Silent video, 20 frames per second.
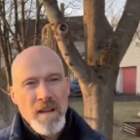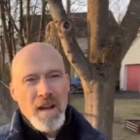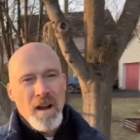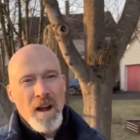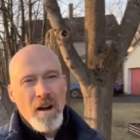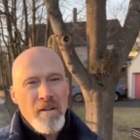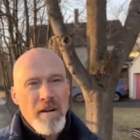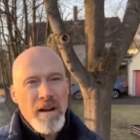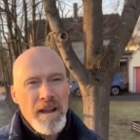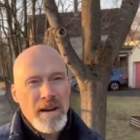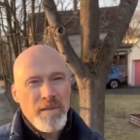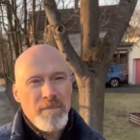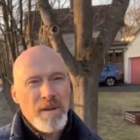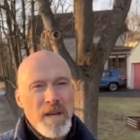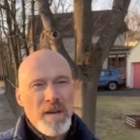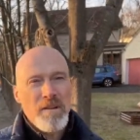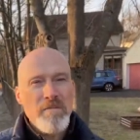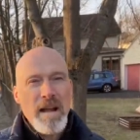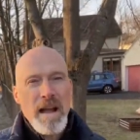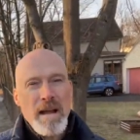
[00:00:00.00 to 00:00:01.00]
All right, I'm going
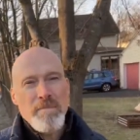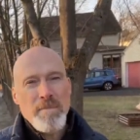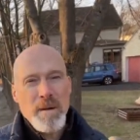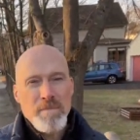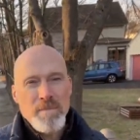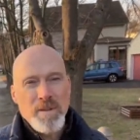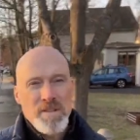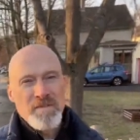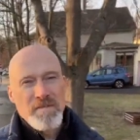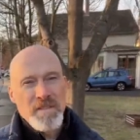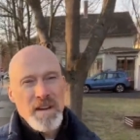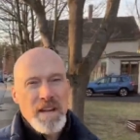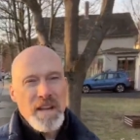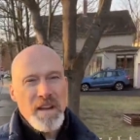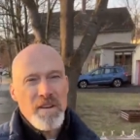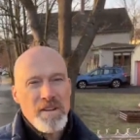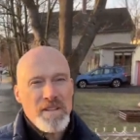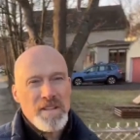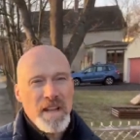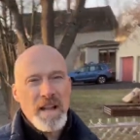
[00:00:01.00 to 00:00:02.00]
to wrap up this
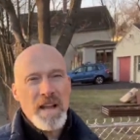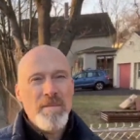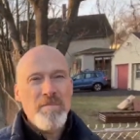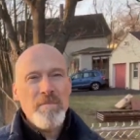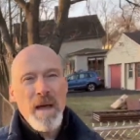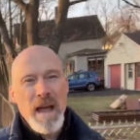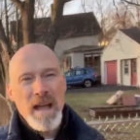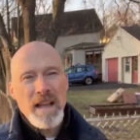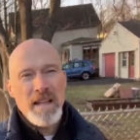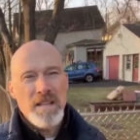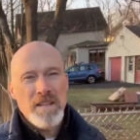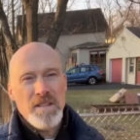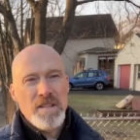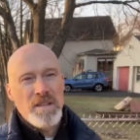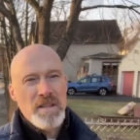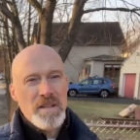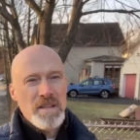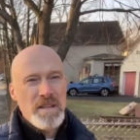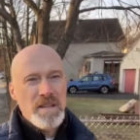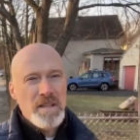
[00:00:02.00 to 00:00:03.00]
video as I come back
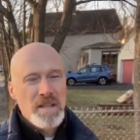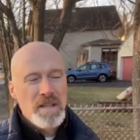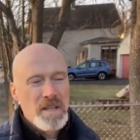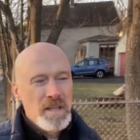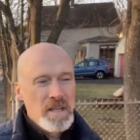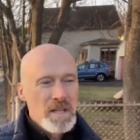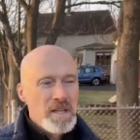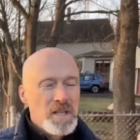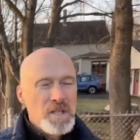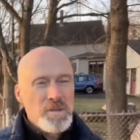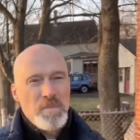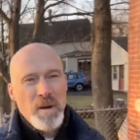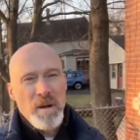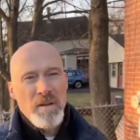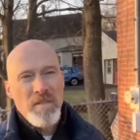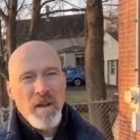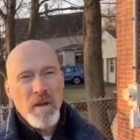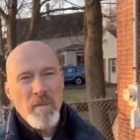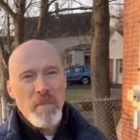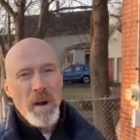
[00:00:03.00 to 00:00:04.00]
into
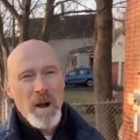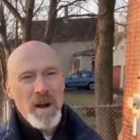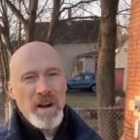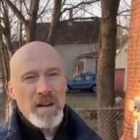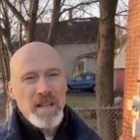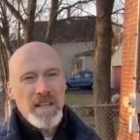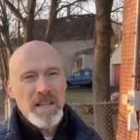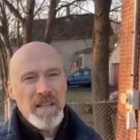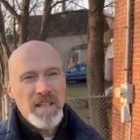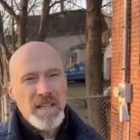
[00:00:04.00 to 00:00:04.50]
Springvale Park.